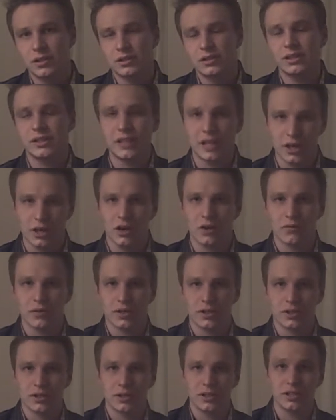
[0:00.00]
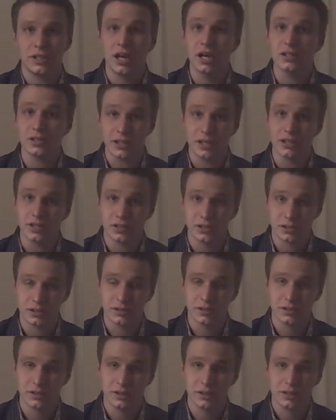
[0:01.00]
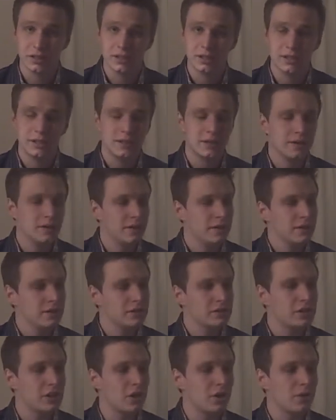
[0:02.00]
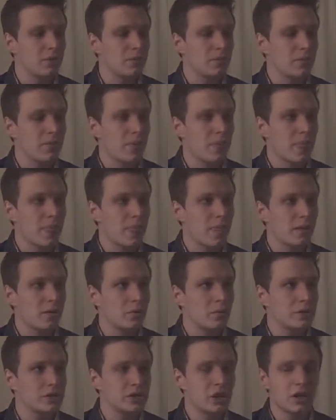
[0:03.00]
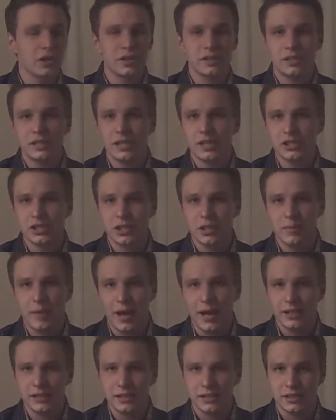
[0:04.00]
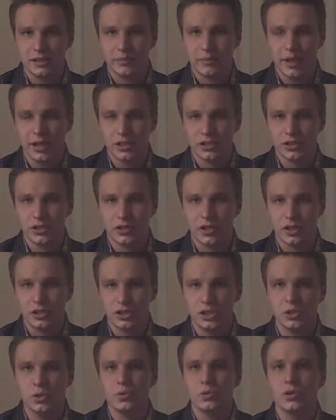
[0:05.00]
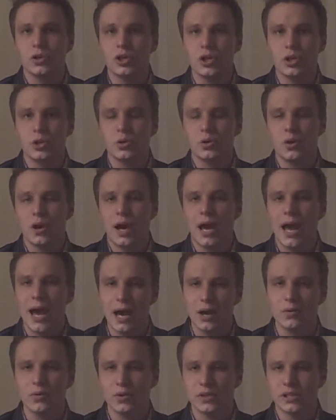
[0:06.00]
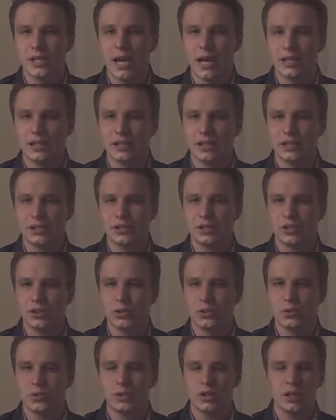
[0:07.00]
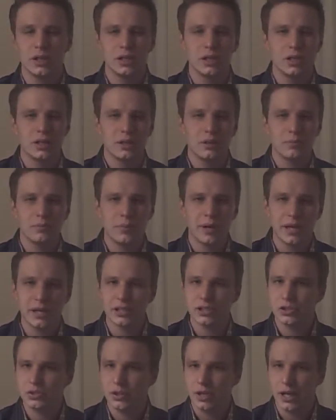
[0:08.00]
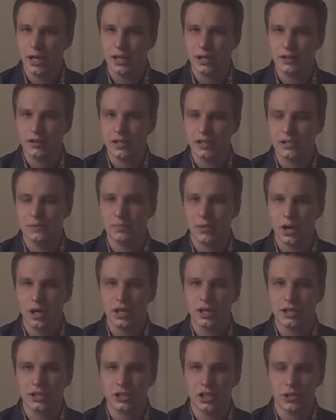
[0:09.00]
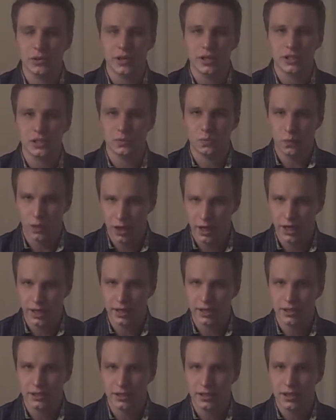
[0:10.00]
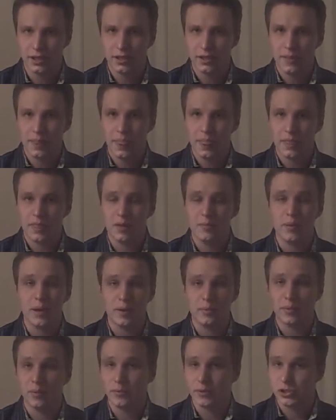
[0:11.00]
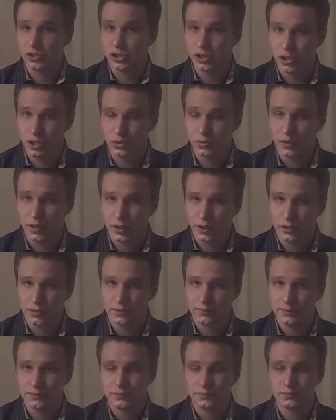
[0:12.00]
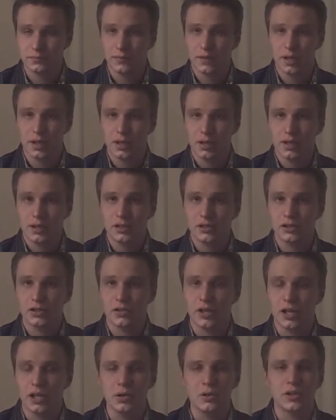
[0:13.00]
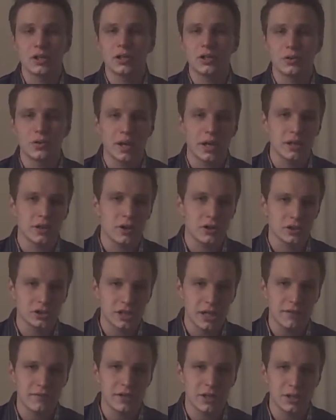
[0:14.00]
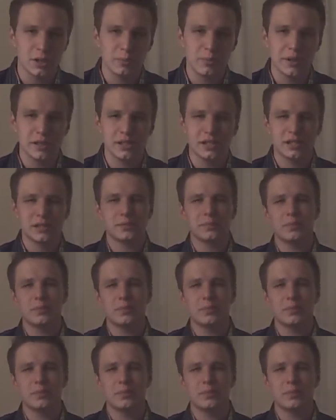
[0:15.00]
to take over? Young leaders. So we started this edition of the magazine to make sure that you knew how to exactly to penetrate this market, Generation Y, the baby boomers' children, so that you can create longevity in your business,